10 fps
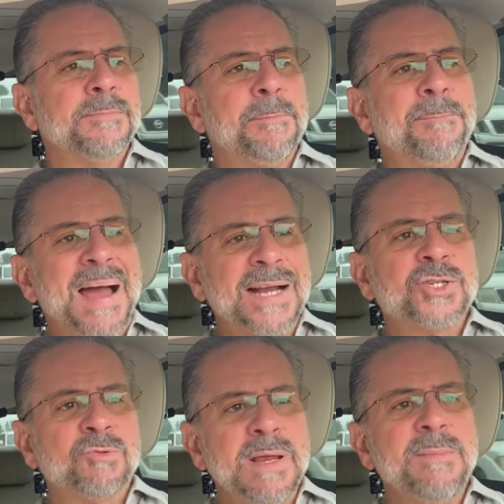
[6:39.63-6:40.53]

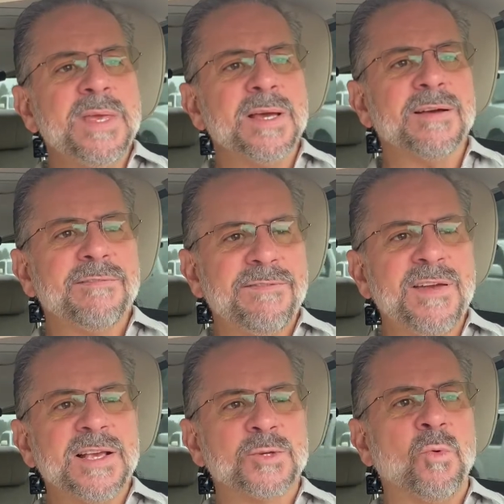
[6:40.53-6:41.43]
bacteremia
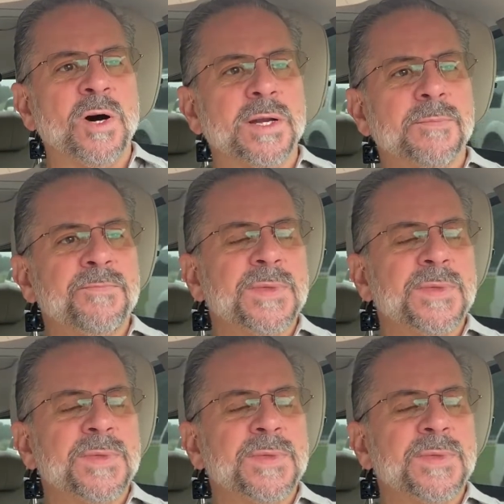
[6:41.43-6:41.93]
phase 1.